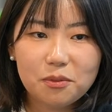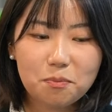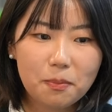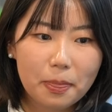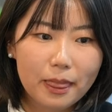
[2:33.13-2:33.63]
Okay.
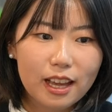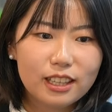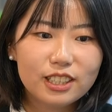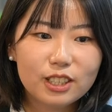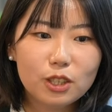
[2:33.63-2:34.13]
Uh-huh
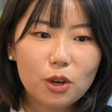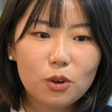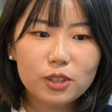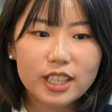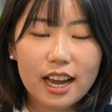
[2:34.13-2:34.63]

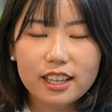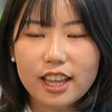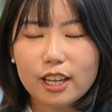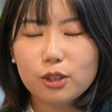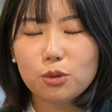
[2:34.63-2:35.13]
so I
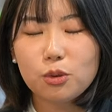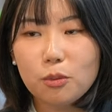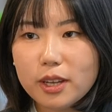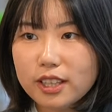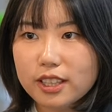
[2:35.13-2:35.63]
take
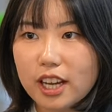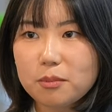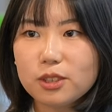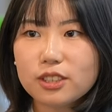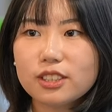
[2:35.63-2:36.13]
too many
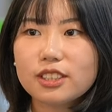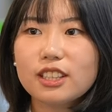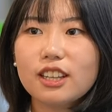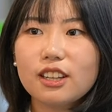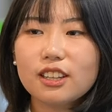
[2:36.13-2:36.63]
time just
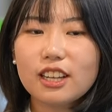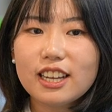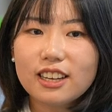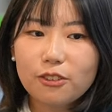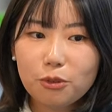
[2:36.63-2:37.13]

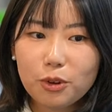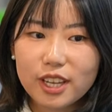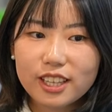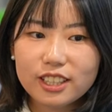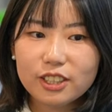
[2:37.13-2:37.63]

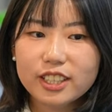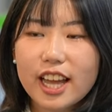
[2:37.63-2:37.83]
read the,